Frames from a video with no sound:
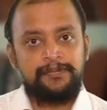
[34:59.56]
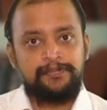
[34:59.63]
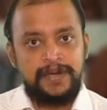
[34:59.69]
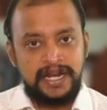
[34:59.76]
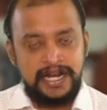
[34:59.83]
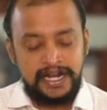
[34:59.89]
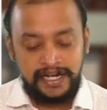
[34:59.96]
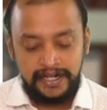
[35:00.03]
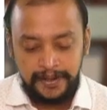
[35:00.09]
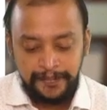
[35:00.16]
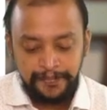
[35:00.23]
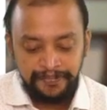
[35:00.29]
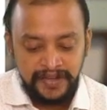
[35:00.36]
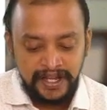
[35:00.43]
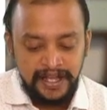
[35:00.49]
period
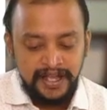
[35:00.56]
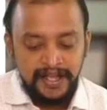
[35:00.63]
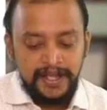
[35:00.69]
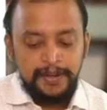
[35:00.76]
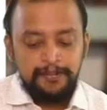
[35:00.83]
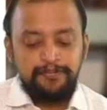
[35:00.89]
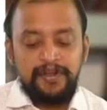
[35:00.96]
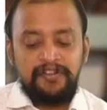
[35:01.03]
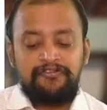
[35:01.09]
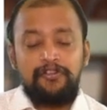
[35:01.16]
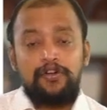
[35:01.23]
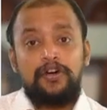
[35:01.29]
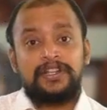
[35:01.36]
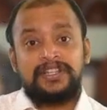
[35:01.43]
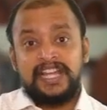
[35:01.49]

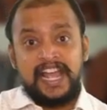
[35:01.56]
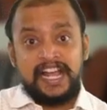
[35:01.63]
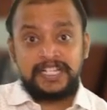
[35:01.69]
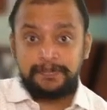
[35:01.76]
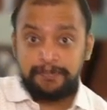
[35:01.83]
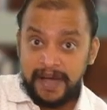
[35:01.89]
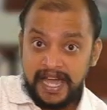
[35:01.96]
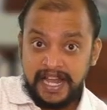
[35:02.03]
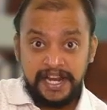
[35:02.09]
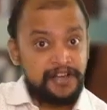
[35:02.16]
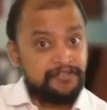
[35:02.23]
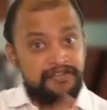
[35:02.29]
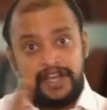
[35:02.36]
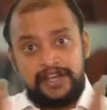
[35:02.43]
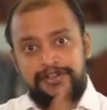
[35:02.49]
before the expiry
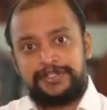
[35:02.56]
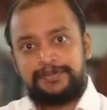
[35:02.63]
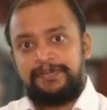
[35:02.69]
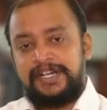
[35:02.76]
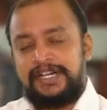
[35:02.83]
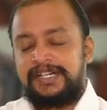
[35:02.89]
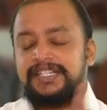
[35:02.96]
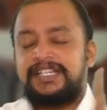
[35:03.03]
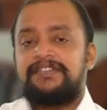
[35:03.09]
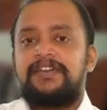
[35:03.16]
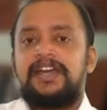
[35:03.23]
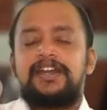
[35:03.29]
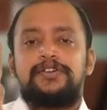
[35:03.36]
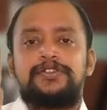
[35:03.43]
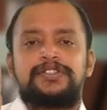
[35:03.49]
of warehouse period, see
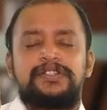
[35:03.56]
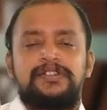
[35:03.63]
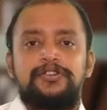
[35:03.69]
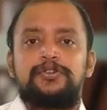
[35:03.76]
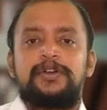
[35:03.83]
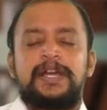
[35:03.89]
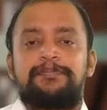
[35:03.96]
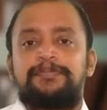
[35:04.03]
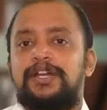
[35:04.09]
warehouse, you kept the